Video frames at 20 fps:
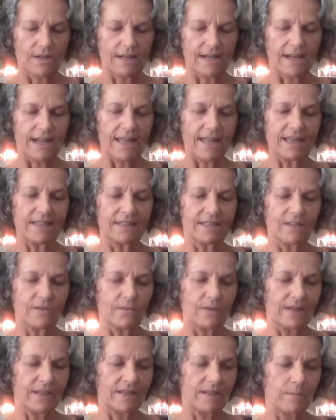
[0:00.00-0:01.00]
I
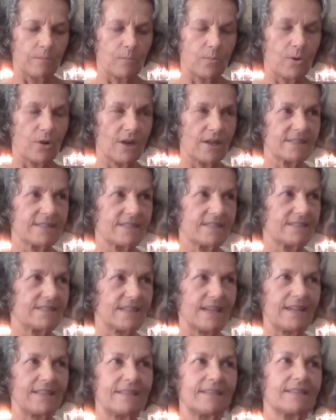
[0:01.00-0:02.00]
underwent a process
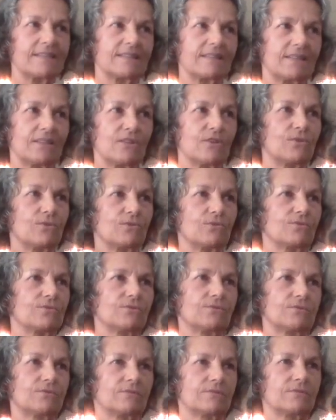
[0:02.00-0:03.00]
I didn't know
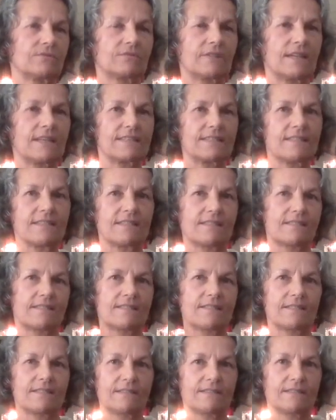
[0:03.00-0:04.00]

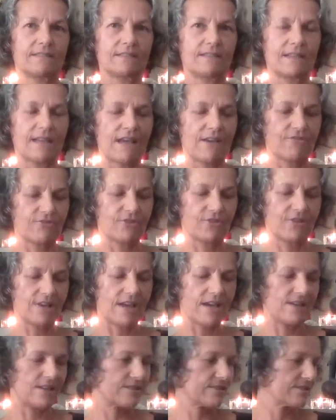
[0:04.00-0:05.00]
exists after
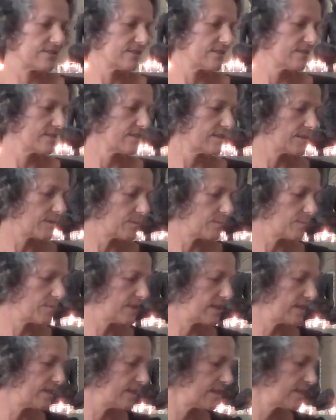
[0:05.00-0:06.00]
I'd
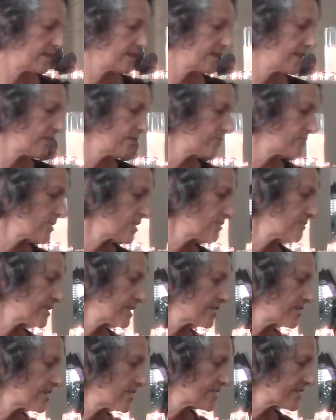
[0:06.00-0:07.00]
been involved
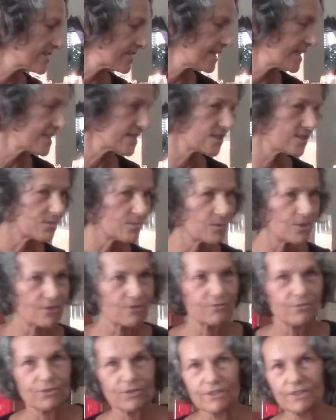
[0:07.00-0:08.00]
in constellational work
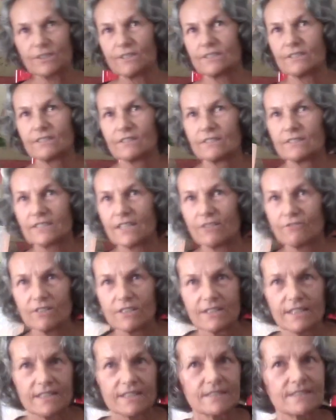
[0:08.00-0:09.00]
for
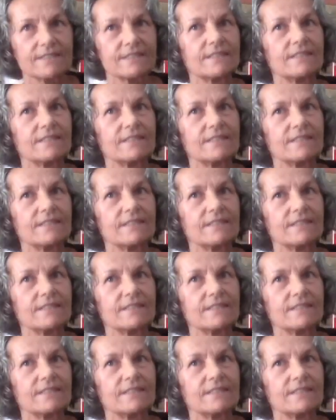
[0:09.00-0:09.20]
several years.